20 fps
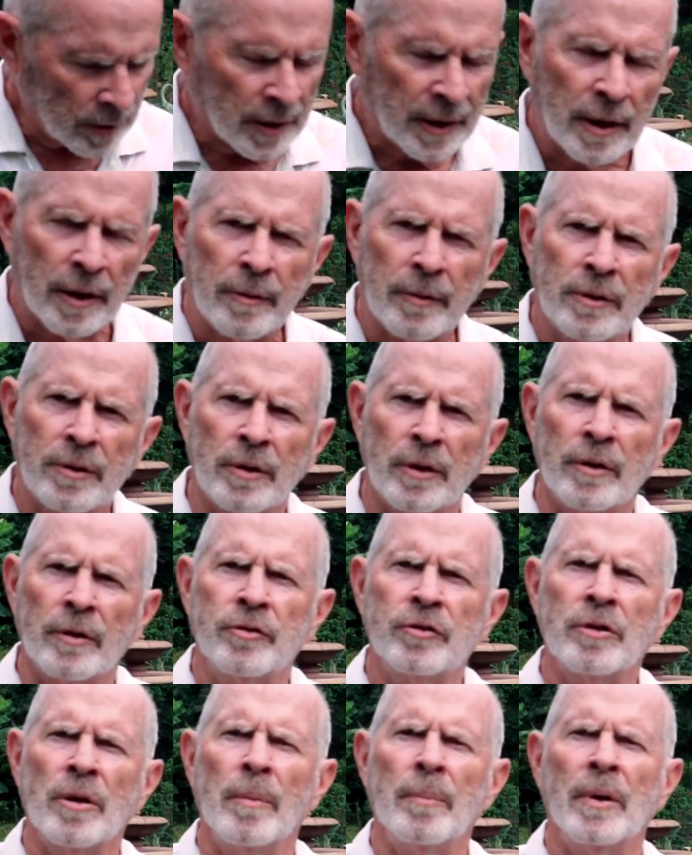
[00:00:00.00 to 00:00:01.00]
to get
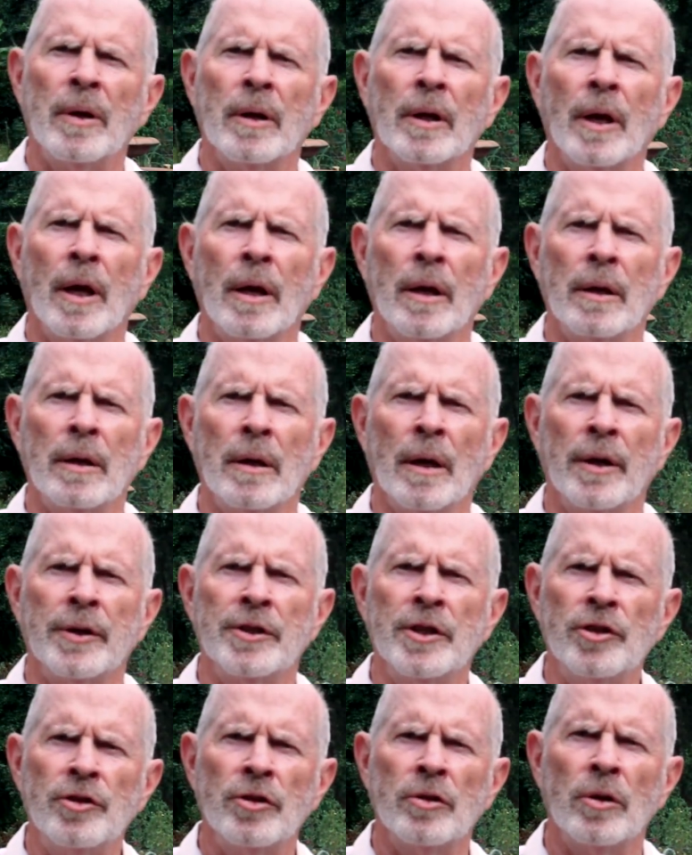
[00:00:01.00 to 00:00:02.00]
uh, some a, a
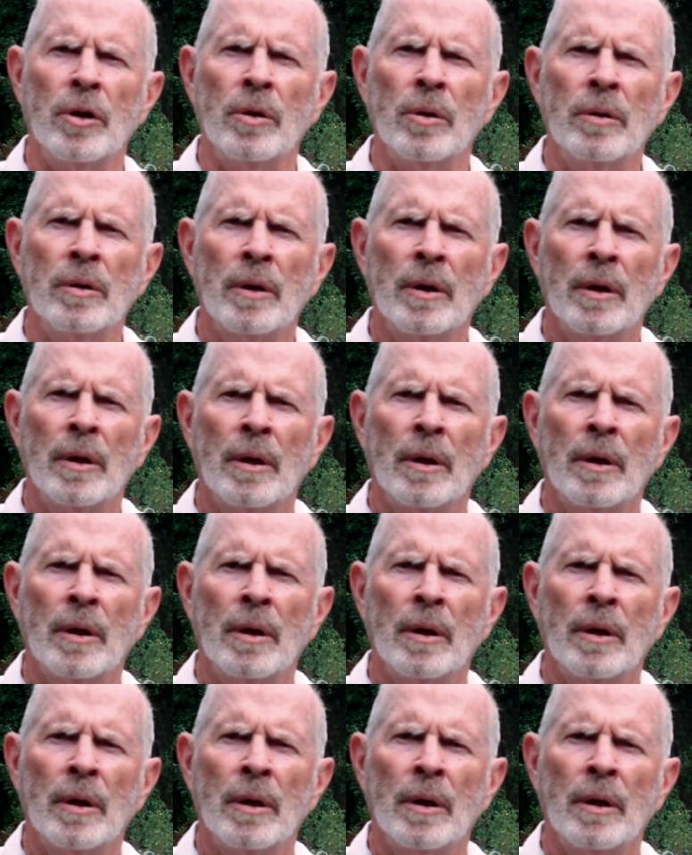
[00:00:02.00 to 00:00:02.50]
additional